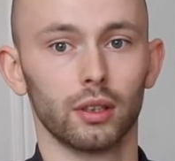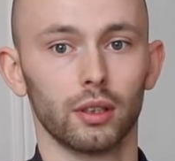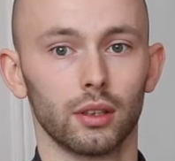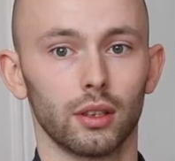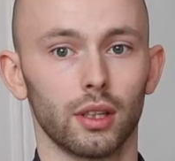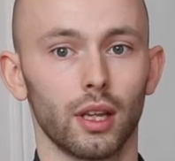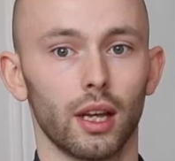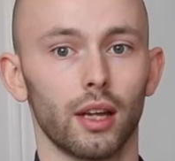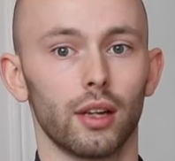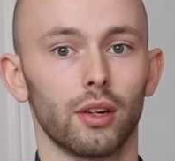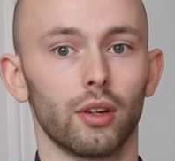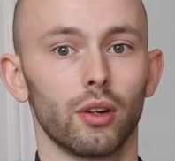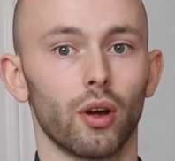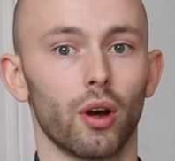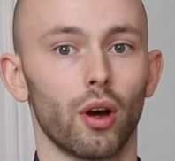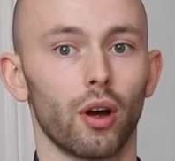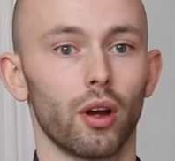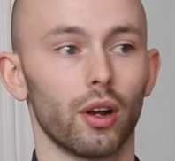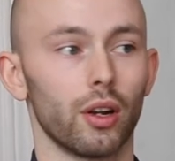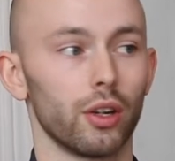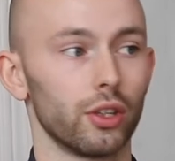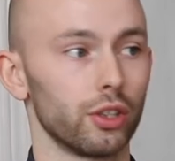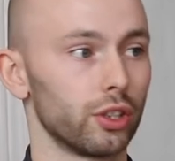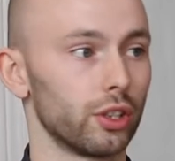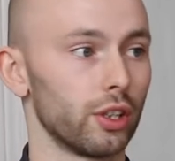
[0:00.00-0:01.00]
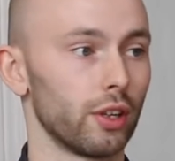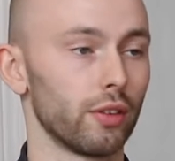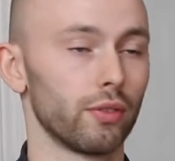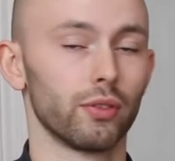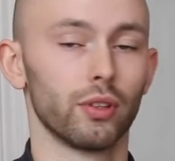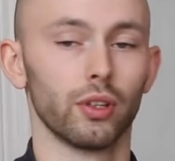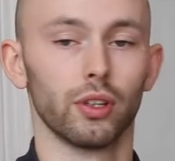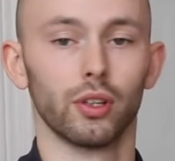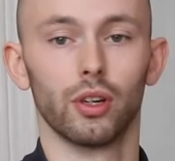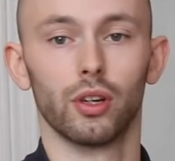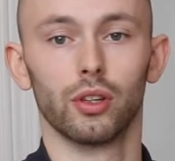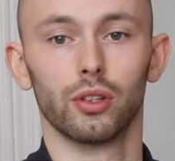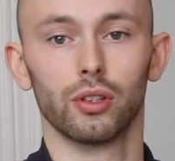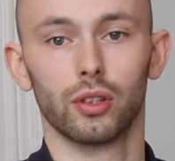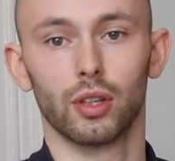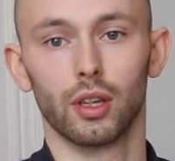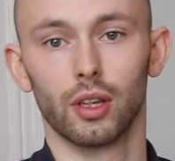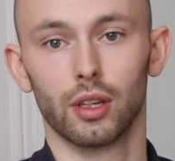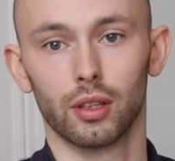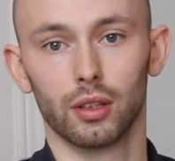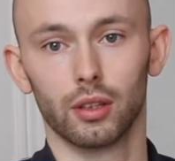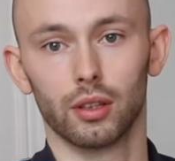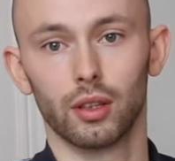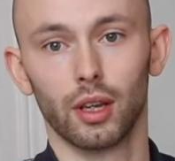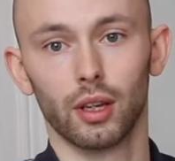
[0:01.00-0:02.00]
They're not as shifted as
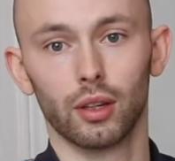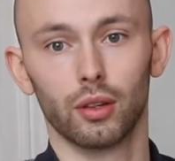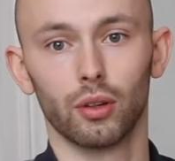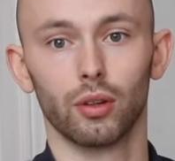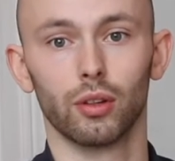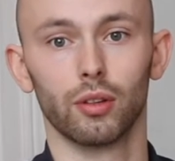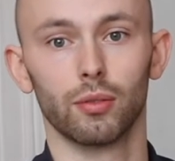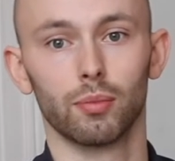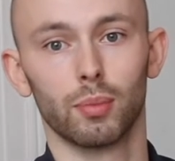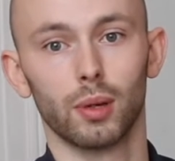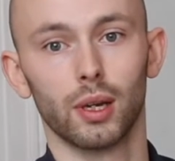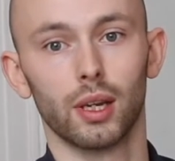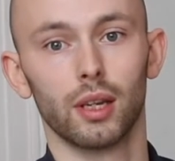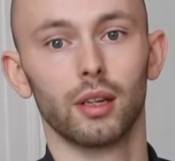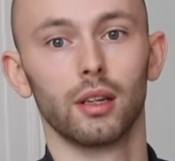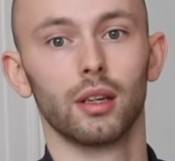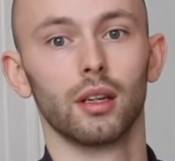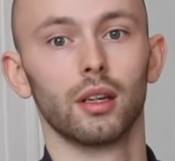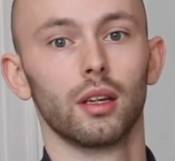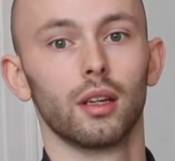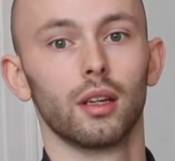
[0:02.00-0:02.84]
they could have been.